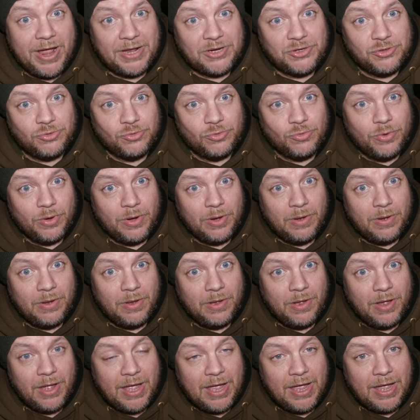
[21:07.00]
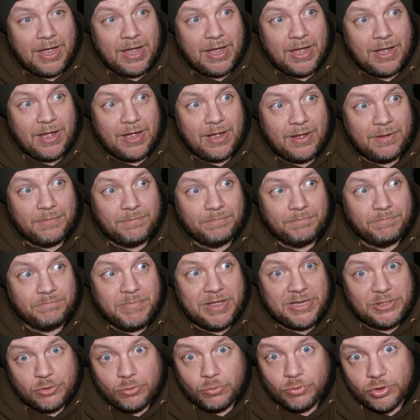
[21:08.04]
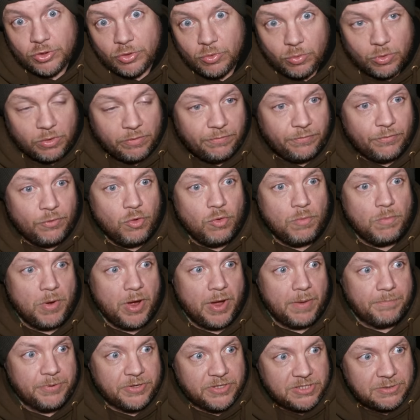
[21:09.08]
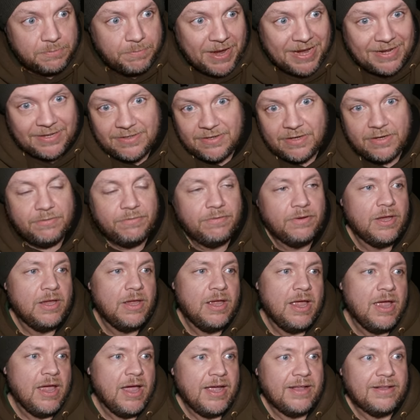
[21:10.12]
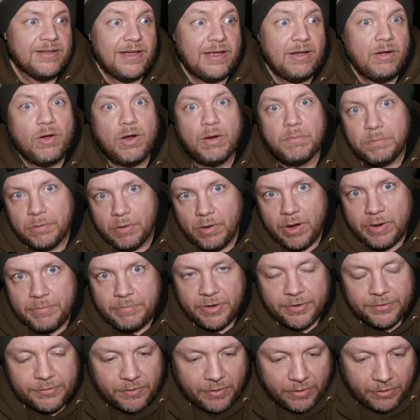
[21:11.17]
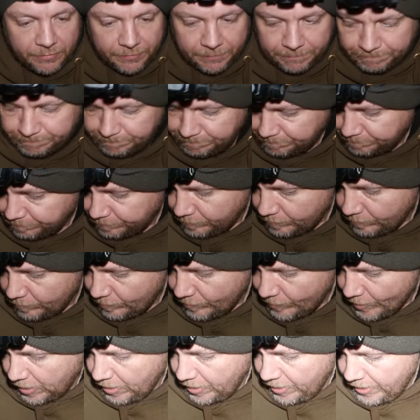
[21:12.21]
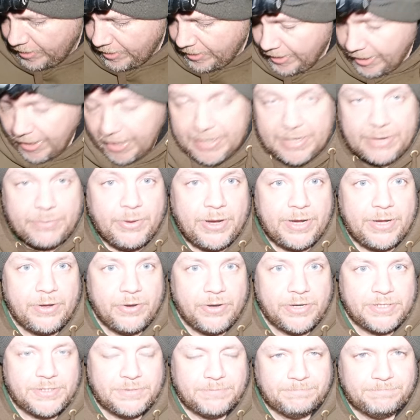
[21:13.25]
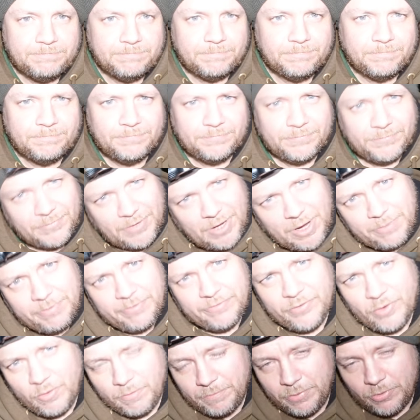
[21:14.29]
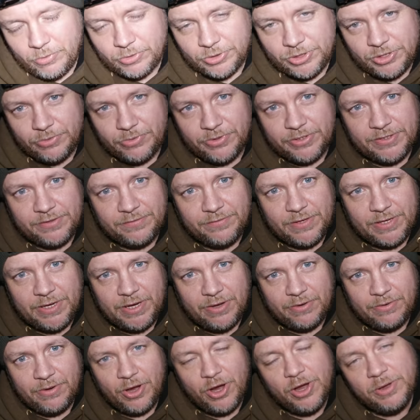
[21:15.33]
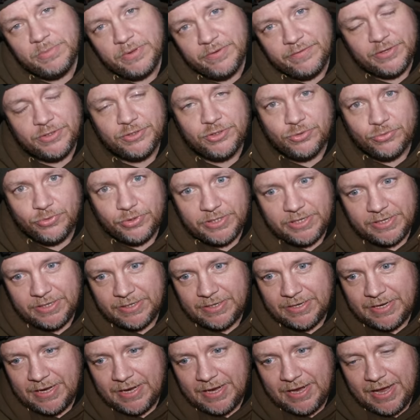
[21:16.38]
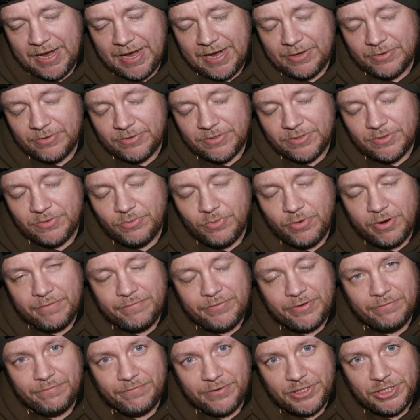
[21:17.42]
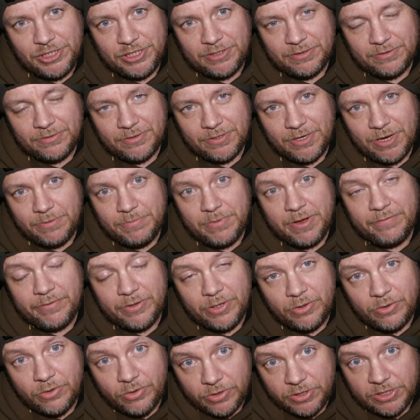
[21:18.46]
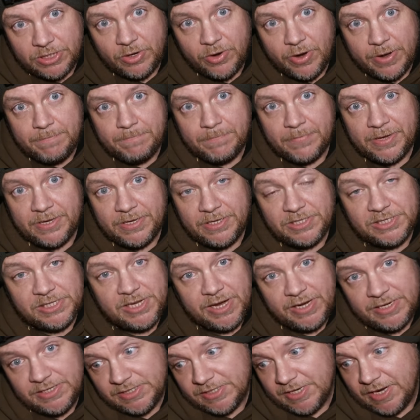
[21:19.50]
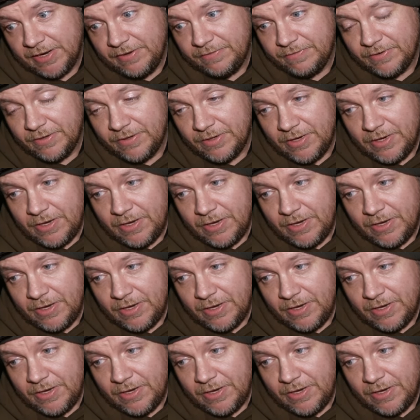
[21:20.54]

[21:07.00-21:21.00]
actual mental school of thought, my perspective, and how I apply myself. Anyway, guys, hope I've not bored you on this video. Hope you've enjoyed it, and wherever you're fishing, hope you're having a good time and you're staying safe.